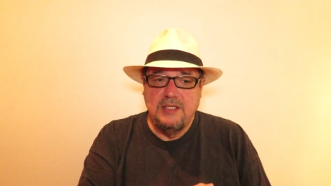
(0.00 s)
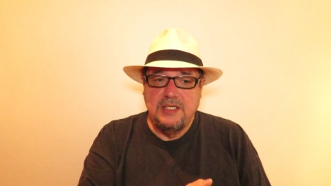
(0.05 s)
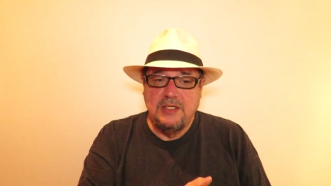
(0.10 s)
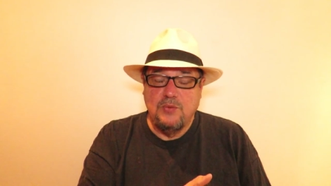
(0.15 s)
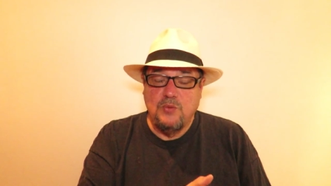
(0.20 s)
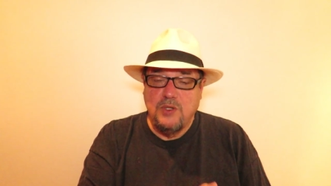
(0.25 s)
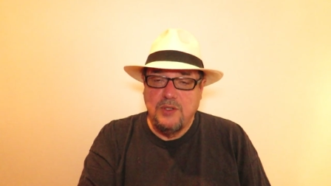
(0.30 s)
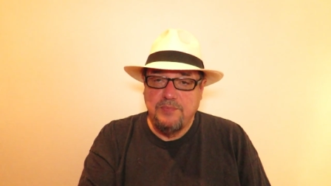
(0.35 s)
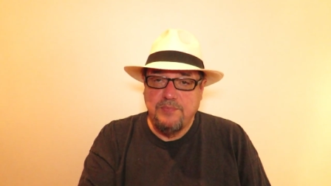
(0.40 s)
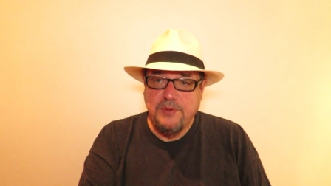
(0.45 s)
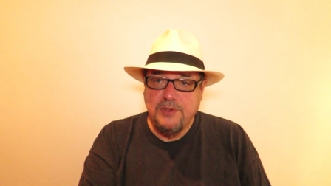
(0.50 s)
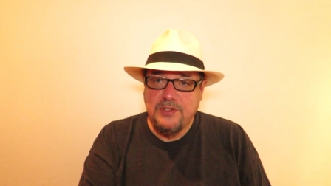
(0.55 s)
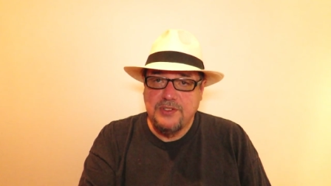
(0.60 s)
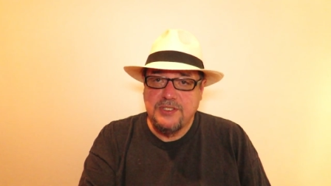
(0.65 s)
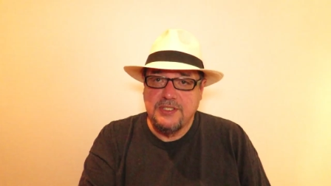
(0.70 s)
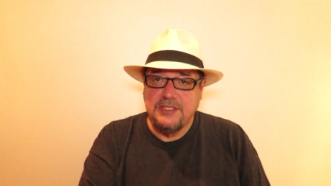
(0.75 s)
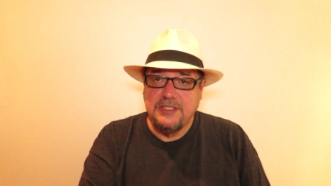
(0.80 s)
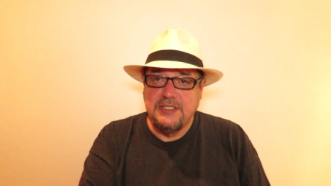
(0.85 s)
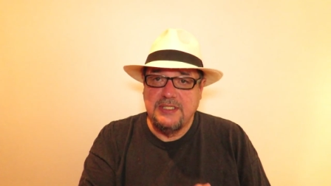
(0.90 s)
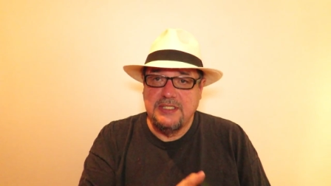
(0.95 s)
and one
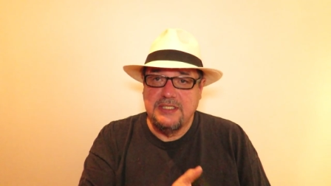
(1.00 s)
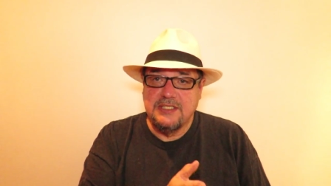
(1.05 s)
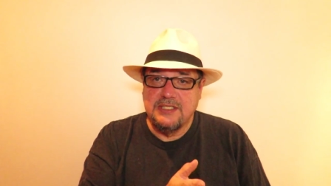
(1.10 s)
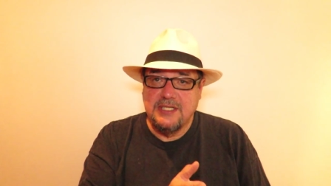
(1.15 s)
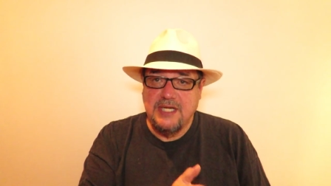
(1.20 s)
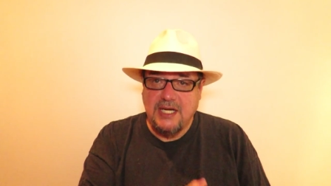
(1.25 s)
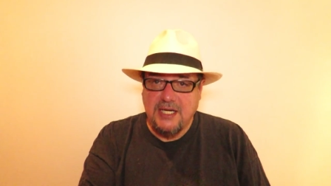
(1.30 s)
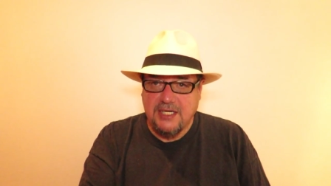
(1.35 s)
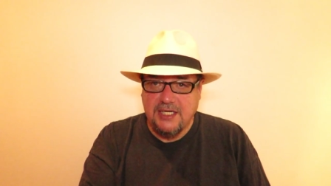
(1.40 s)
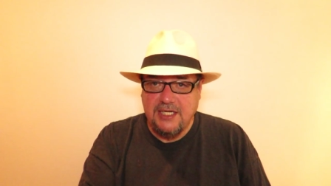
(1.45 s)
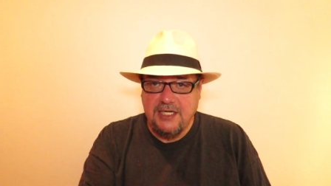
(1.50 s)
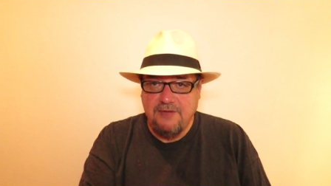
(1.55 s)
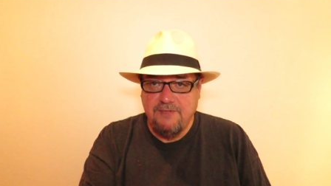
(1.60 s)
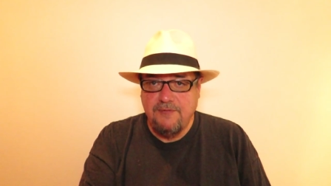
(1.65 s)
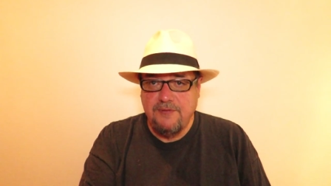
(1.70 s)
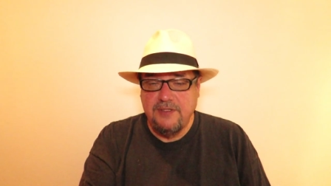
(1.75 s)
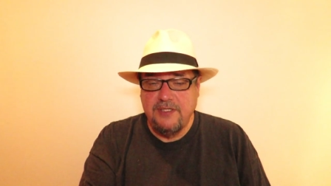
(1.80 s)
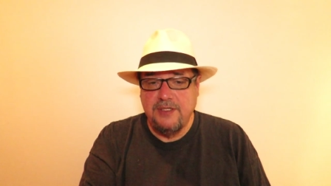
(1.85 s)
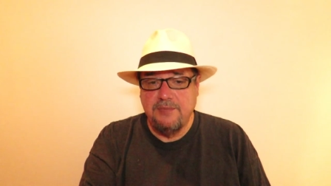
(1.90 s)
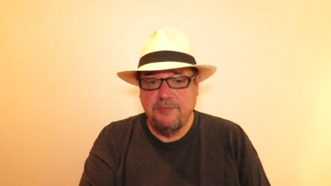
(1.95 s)
person is not
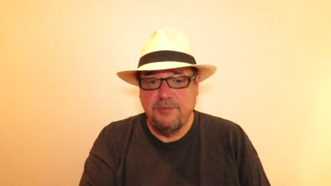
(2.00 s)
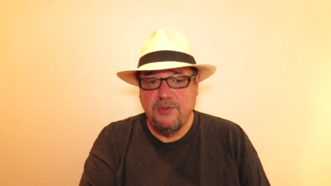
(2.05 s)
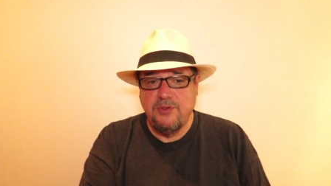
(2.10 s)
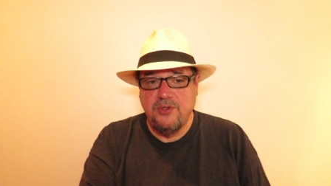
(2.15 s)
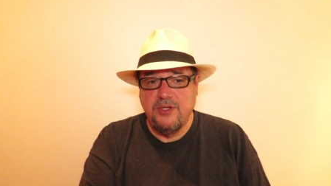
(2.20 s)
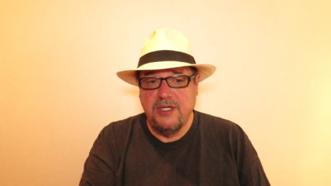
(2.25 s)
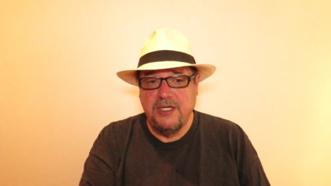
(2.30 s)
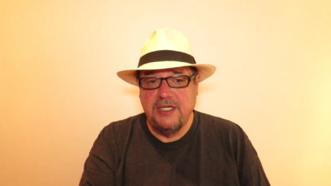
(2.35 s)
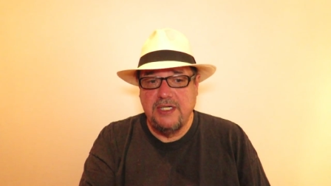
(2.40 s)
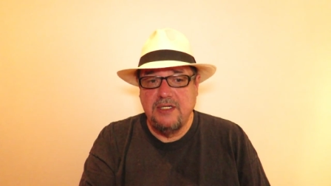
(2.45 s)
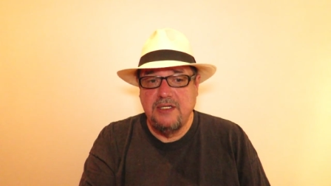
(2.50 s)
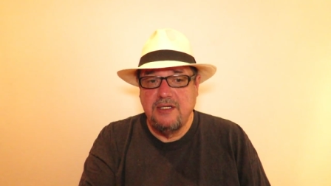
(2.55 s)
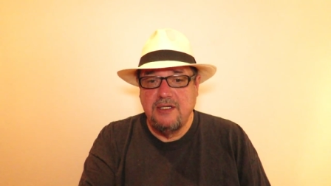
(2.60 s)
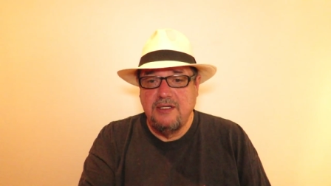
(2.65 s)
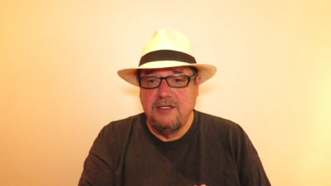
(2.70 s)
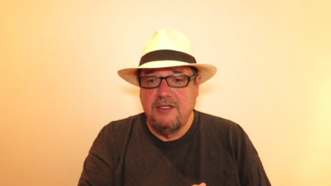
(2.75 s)
gainfully employed,